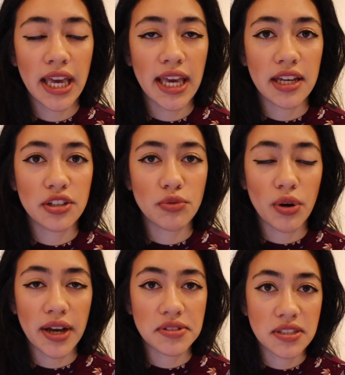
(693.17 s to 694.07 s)
and you
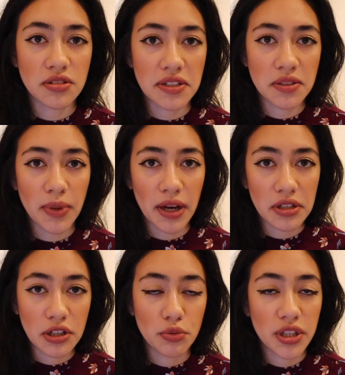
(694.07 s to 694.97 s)
won't have to stress about
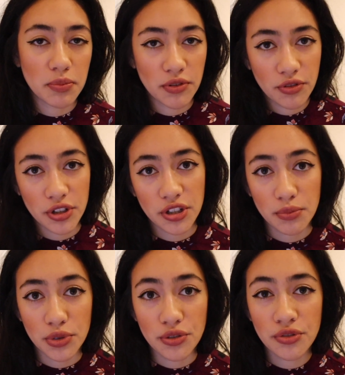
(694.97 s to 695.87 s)
it a week before your
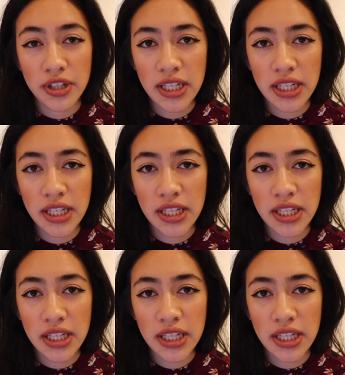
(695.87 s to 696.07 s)
move.